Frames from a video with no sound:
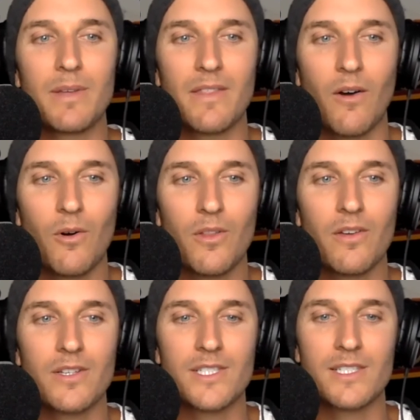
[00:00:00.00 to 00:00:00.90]
in the all
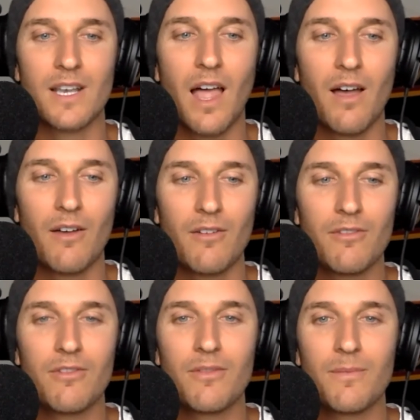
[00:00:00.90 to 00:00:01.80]
there is
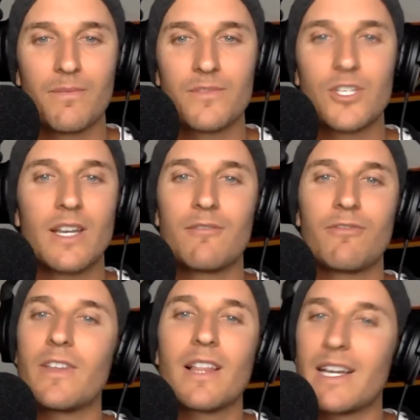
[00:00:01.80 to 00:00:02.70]
love, she didn't
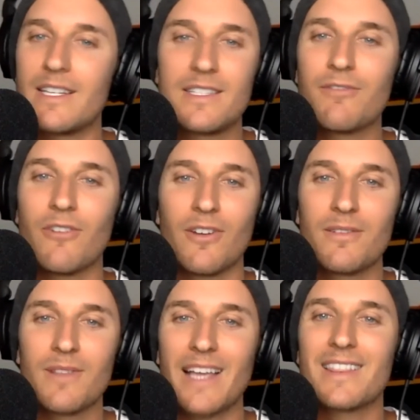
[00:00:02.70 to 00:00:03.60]
feel any
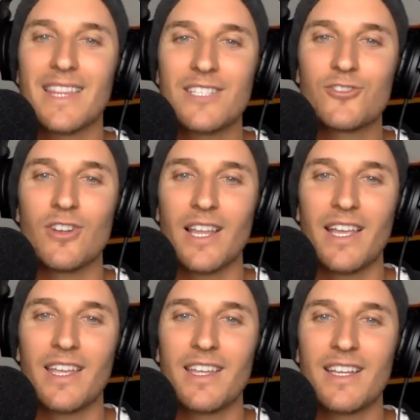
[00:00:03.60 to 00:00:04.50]
different. Like
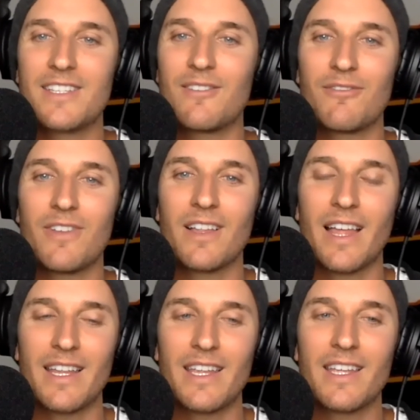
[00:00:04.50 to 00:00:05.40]
literally, it didn't feel
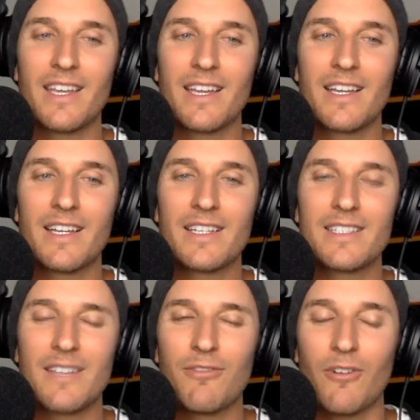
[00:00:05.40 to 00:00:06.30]
any
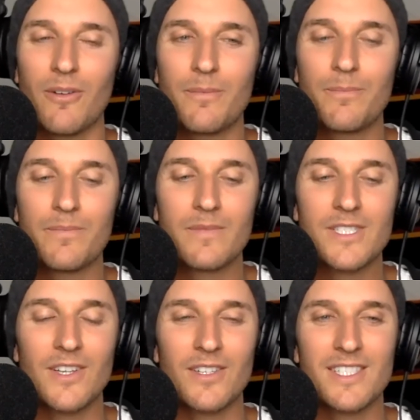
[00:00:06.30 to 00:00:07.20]
different.
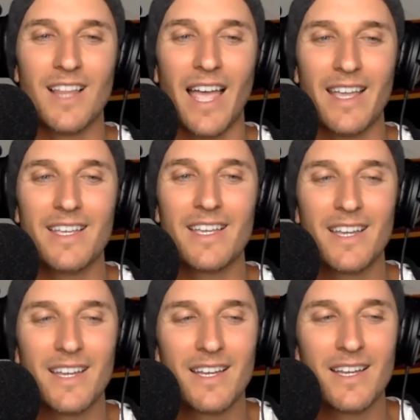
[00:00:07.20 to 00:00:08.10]
So it's like
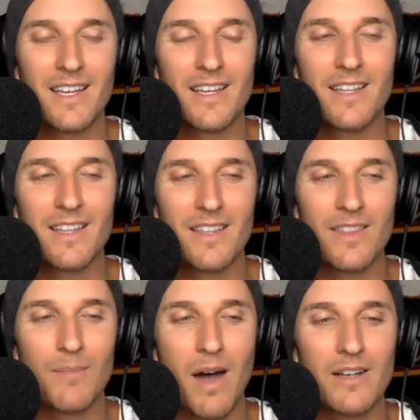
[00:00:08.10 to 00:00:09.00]

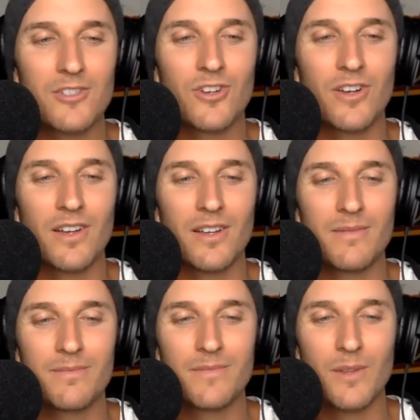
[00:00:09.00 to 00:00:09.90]
the mantra,
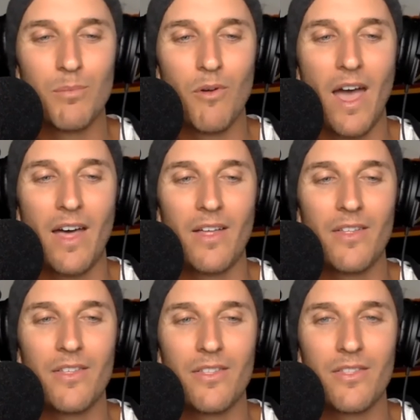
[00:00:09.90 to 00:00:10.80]
the
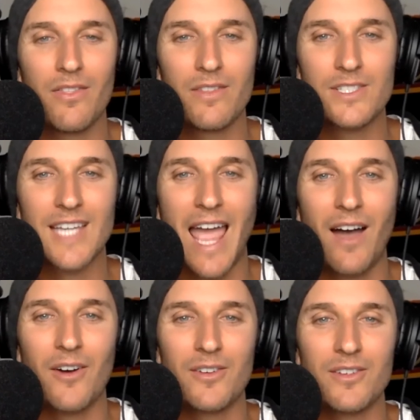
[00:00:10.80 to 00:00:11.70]
breath, the
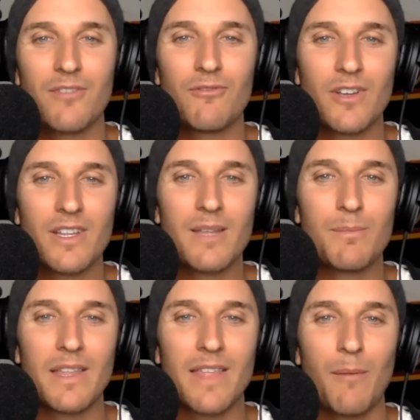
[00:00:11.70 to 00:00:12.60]
sound can really
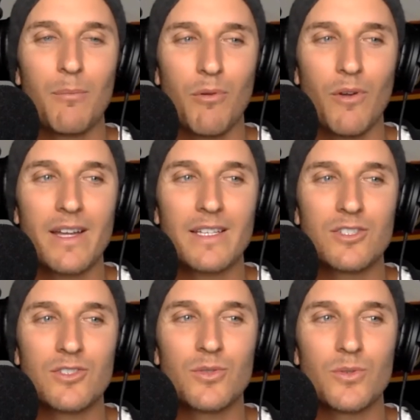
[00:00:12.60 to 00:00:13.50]
be that
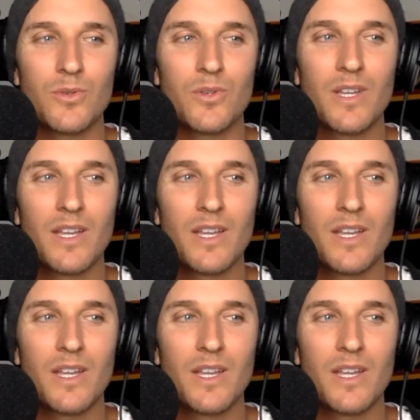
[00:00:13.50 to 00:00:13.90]
bridge to